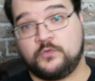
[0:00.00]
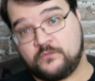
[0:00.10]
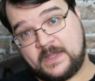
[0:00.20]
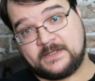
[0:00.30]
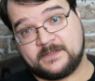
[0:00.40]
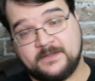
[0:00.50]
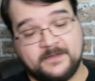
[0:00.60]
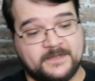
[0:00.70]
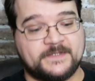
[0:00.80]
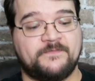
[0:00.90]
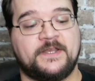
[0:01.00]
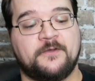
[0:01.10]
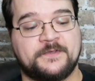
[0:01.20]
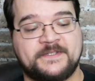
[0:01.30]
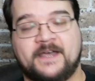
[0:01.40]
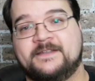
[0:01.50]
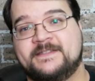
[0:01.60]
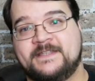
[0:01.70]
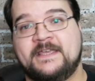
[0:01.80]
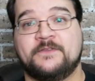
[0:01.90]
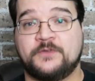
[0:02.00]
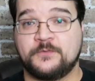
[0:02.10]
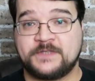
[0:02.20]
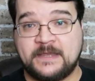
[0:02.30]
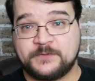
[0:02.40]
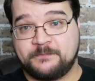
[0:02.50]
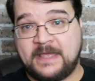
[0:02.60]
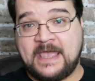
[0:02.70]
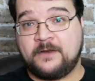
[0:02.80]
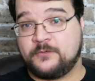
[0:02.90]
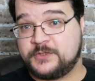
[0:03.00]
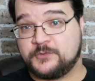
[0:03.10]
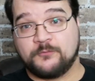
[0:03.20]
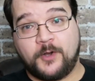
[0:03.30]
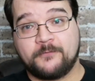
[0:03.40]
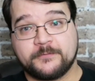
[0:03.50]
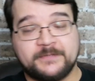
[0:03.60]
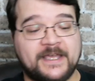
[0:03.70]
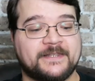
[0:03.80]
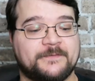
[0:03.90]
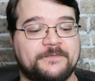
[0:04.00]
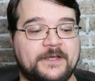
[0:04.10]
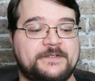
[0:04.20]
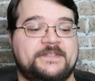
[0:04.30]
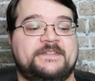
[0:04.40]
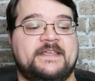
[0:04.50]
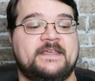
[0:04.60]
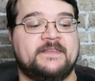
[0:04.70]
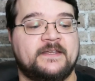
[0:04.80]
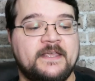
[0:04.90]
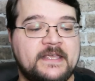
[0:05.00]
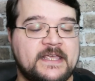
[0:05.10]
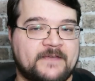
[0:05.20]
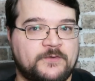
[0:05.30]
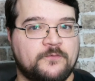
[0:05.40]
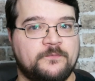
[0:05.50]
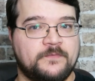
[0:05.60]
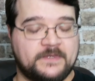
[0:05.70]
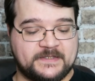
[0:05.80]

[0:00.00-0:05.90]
great. This video is not to say that those games are bad or that you're wrong for playing them. They're to say that if you